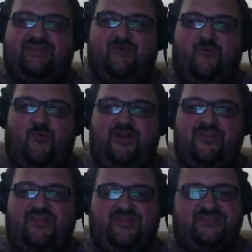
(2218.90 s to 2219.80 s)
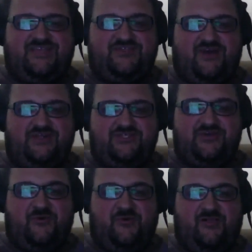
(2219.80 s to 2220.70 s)
one of the things they try to
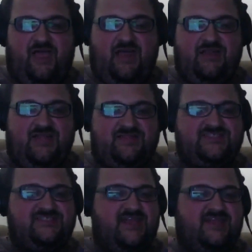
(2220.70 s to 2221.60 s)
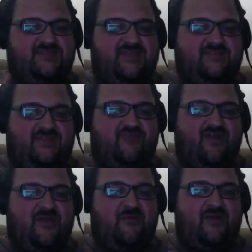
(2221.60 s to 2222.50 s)
do, and this is like a thing that they try
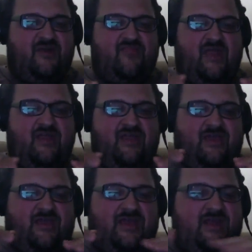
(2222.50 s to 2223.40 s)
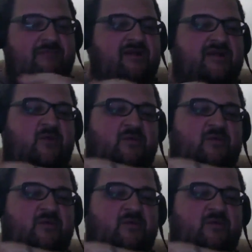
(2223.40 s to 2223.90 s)
to get rid of that in America would